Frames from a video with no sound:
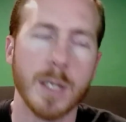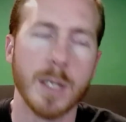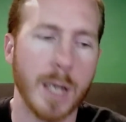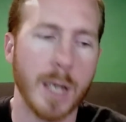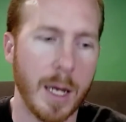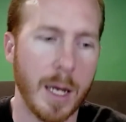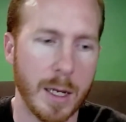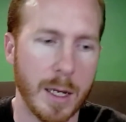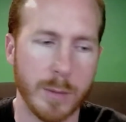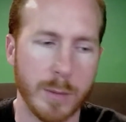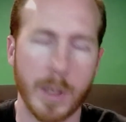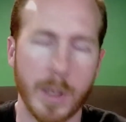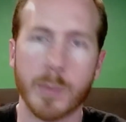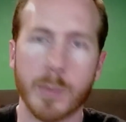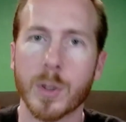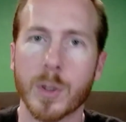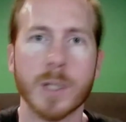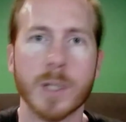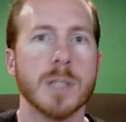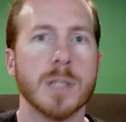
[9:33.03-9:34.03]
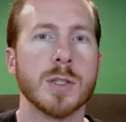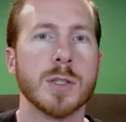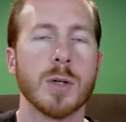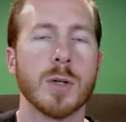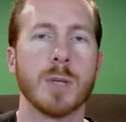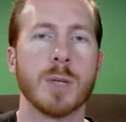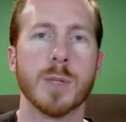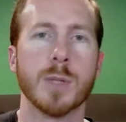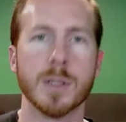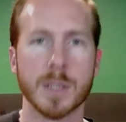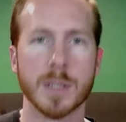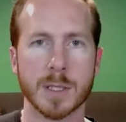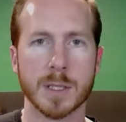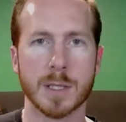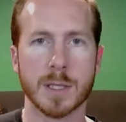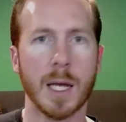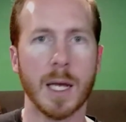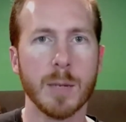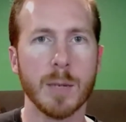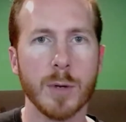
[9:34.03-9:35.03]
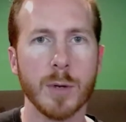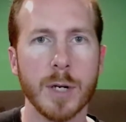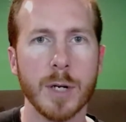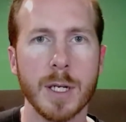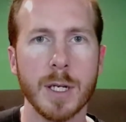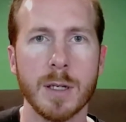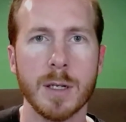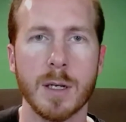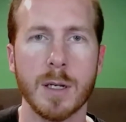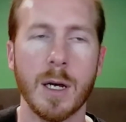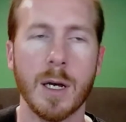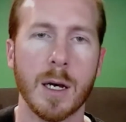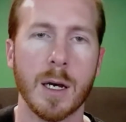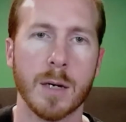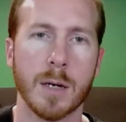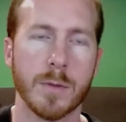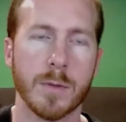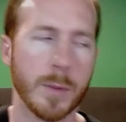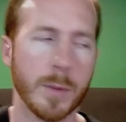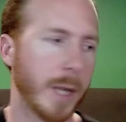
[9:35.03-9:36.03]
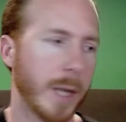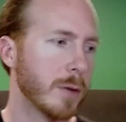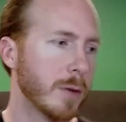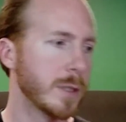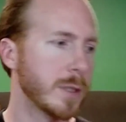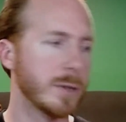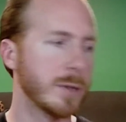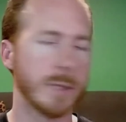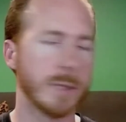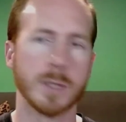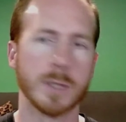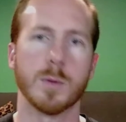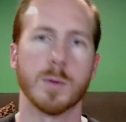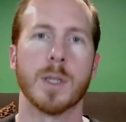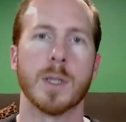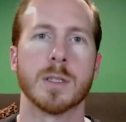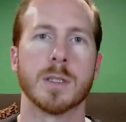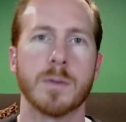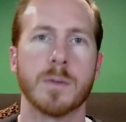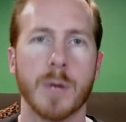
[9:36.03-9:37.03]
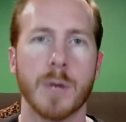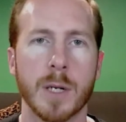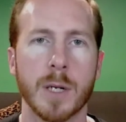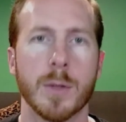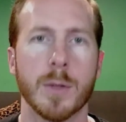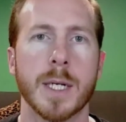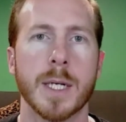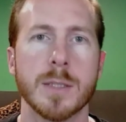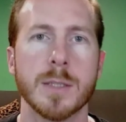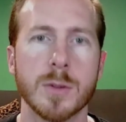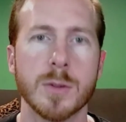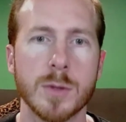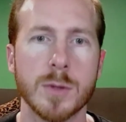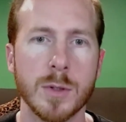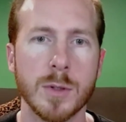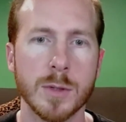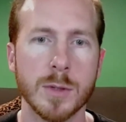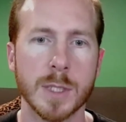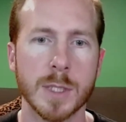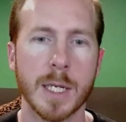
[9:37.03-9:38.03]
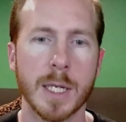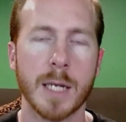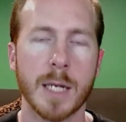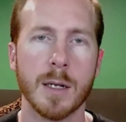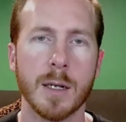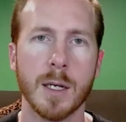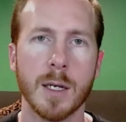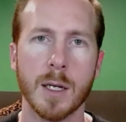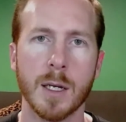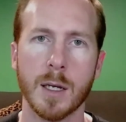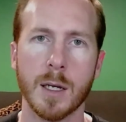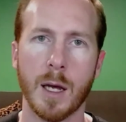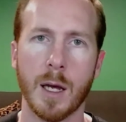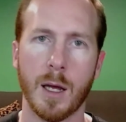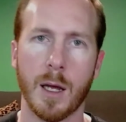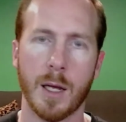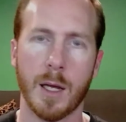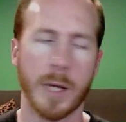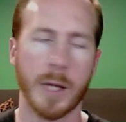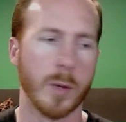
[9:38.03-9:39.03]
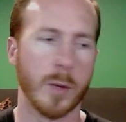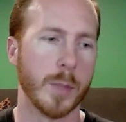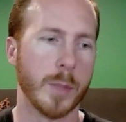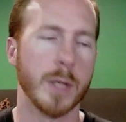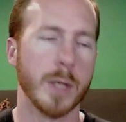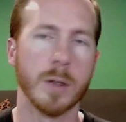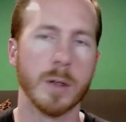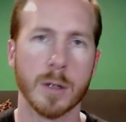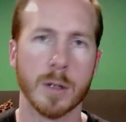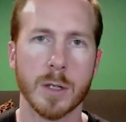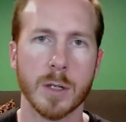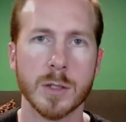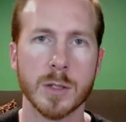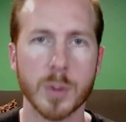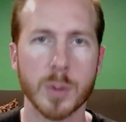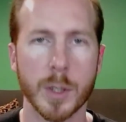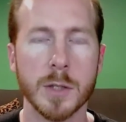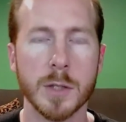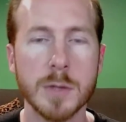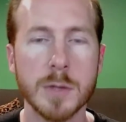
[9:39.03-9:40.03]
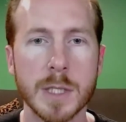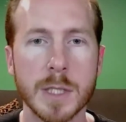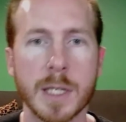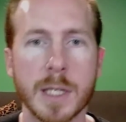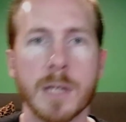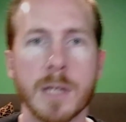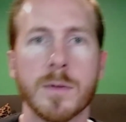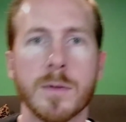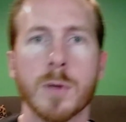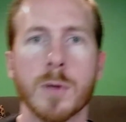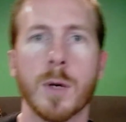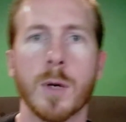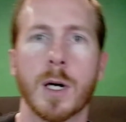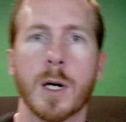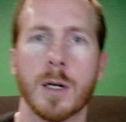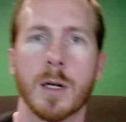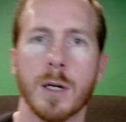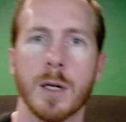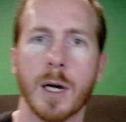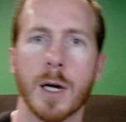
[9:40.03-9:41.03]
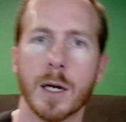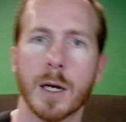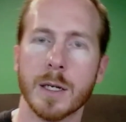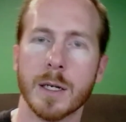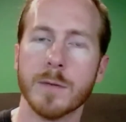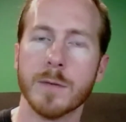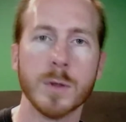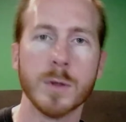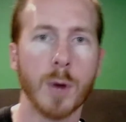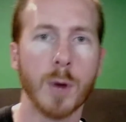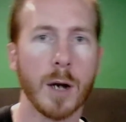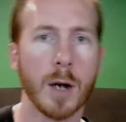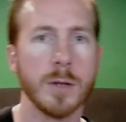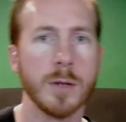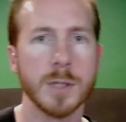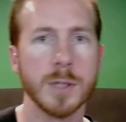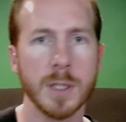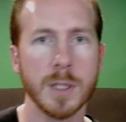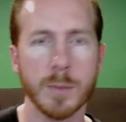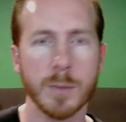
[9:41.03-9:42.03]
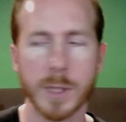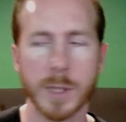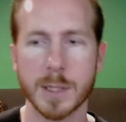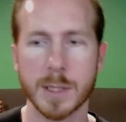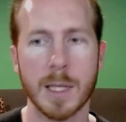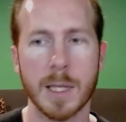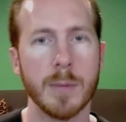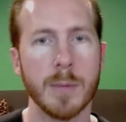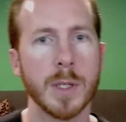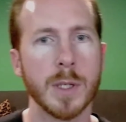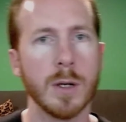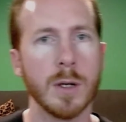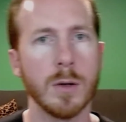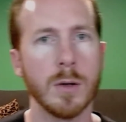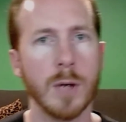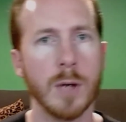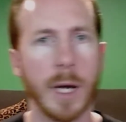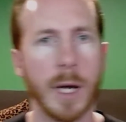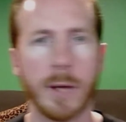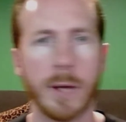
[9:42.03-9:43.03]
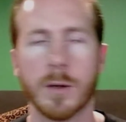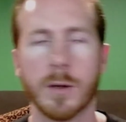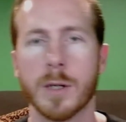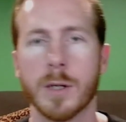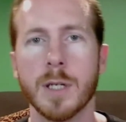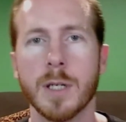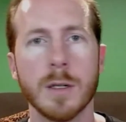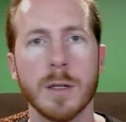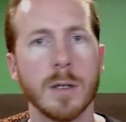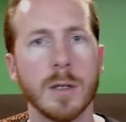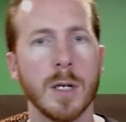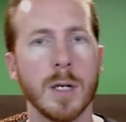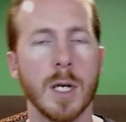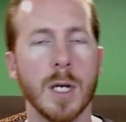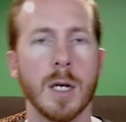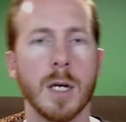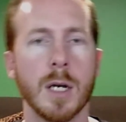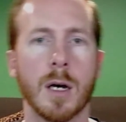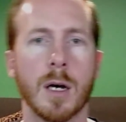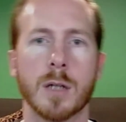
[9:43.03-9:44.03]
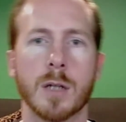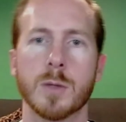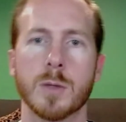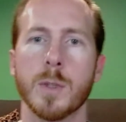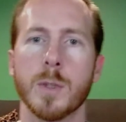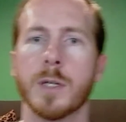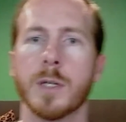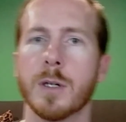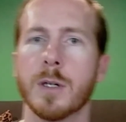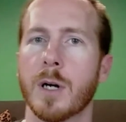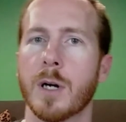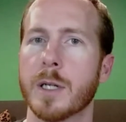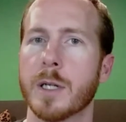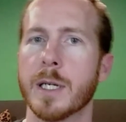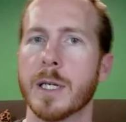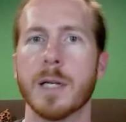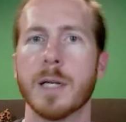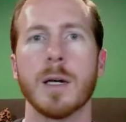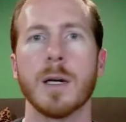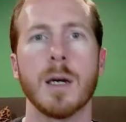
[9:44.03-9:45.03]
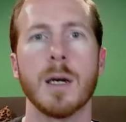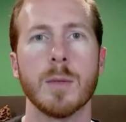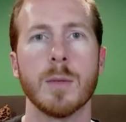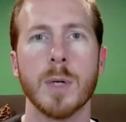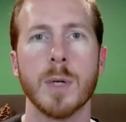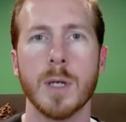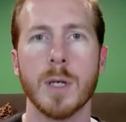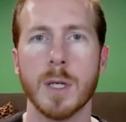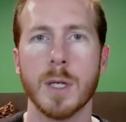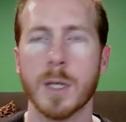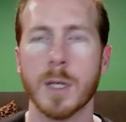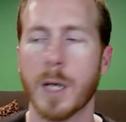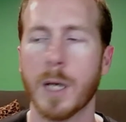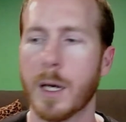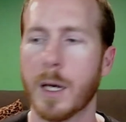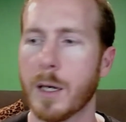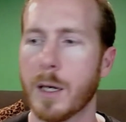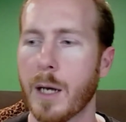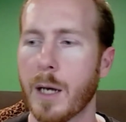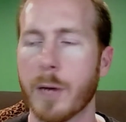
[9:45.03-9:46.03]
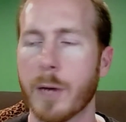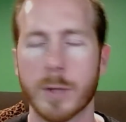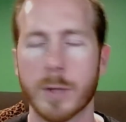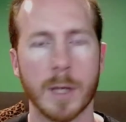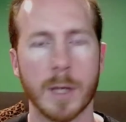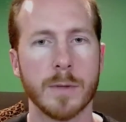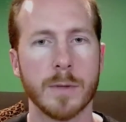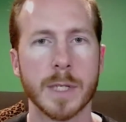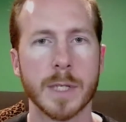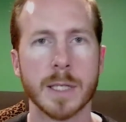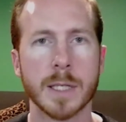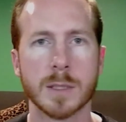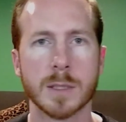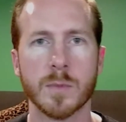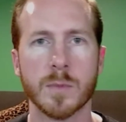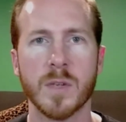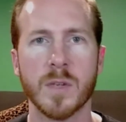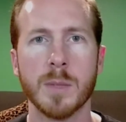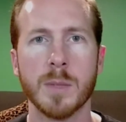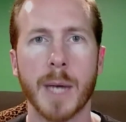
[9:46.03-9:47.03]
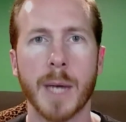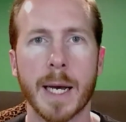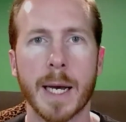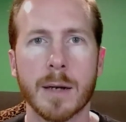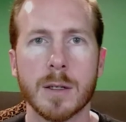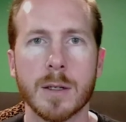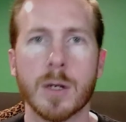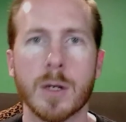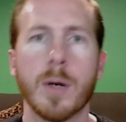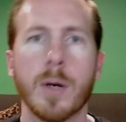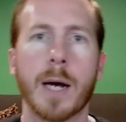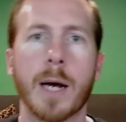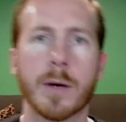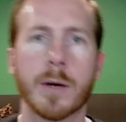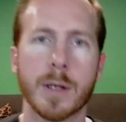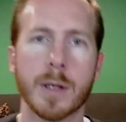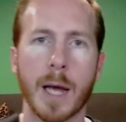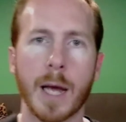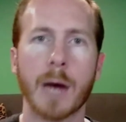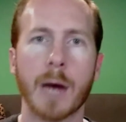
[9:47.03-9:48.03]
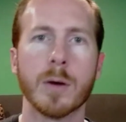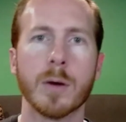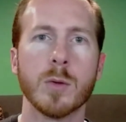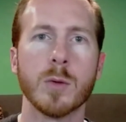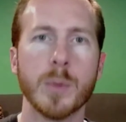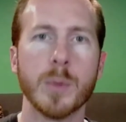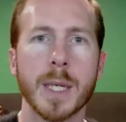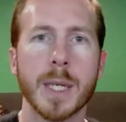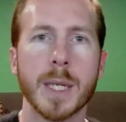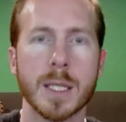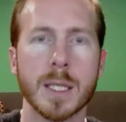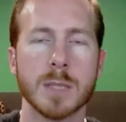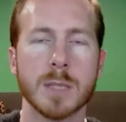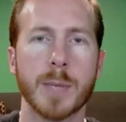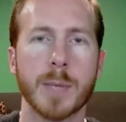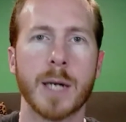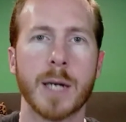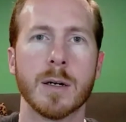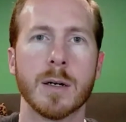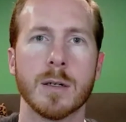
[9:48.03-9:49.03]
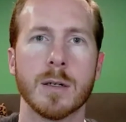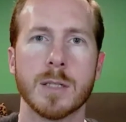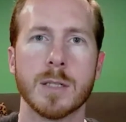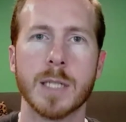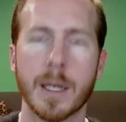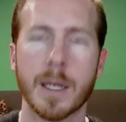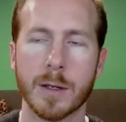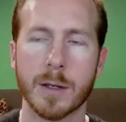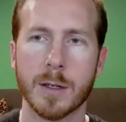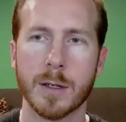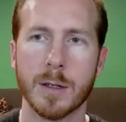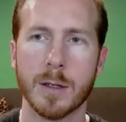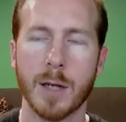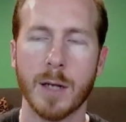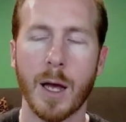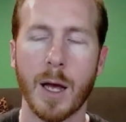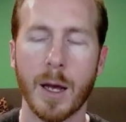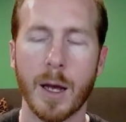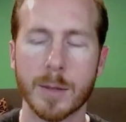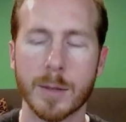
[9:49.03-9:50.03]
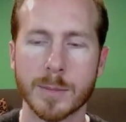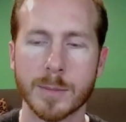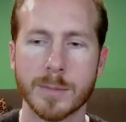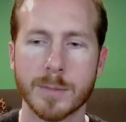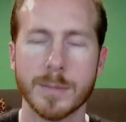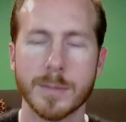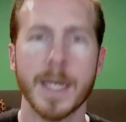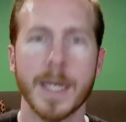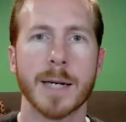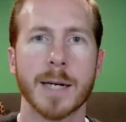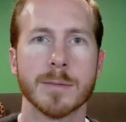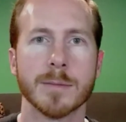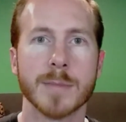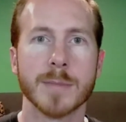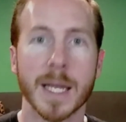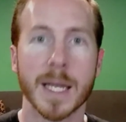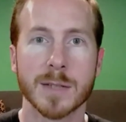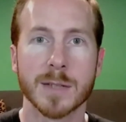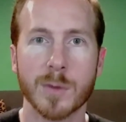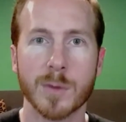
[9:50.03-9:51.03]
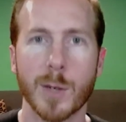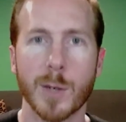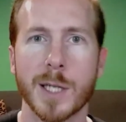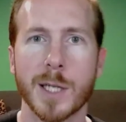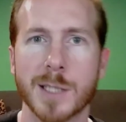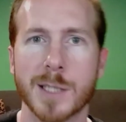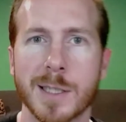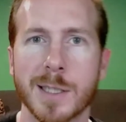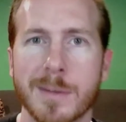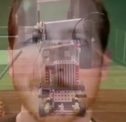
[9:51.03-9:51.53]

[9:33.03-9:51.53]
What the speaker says: I'm really enjoying building this library for my own use as well as for anyone else who's using it. I hope that you're enjoying using it. If you are using it, please let me know either here, on Twitter, on GitHub. I would love to get some feedback. You know, how can we make this better together? Yeah, thanks for watching.